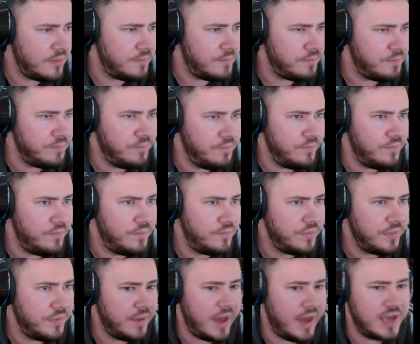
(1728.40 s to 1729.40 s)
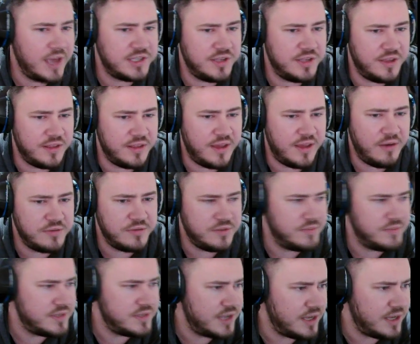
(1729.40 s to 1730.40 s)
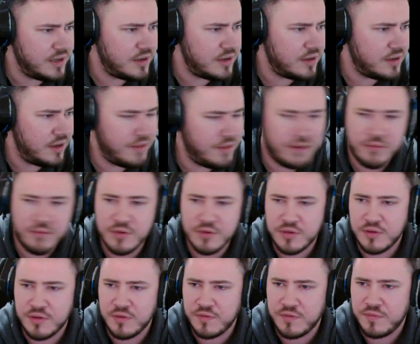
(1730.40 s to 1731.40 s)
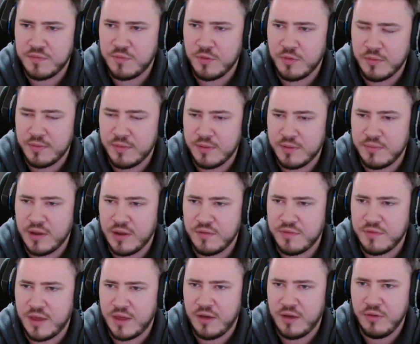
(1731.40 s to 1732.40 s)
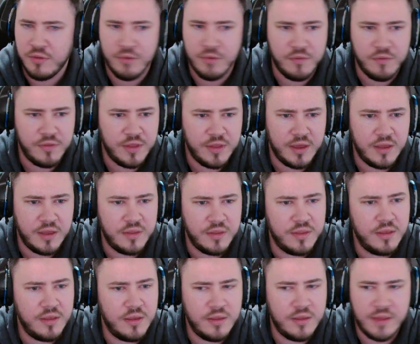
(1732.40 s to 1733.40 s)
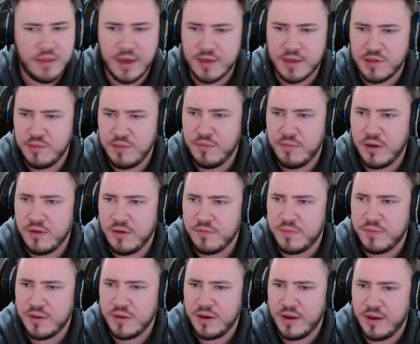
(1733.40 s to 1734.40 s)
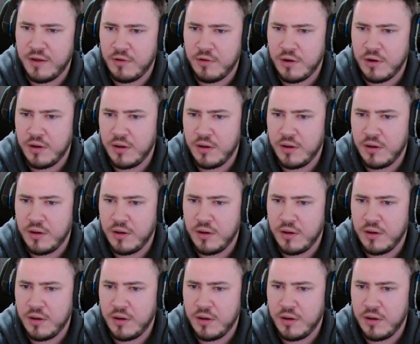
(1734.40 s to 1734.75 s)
I actually think that was a mistake. I think we should have probably bluffed that on the river there. That actually might have been an error.